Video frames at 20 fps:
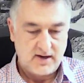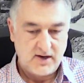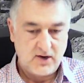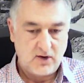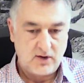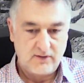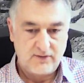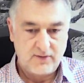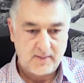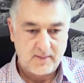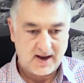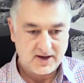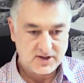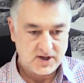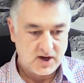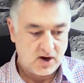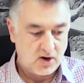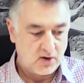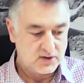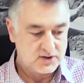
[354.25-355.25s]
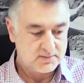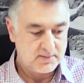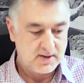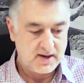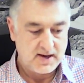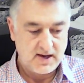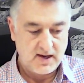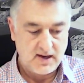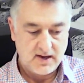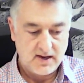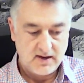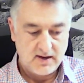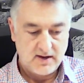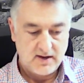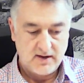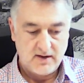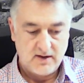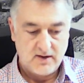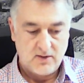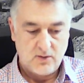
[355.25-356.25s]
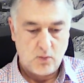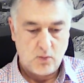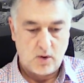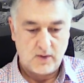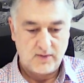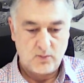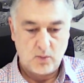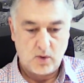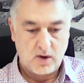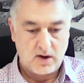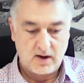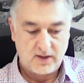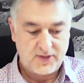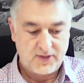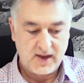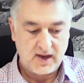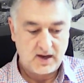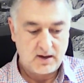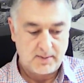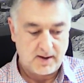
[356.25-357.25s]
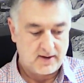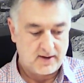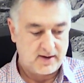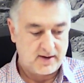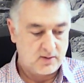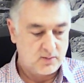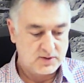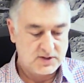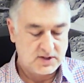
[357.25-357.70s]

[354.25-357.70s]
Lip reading: A lot of them actually ask me what I think about it,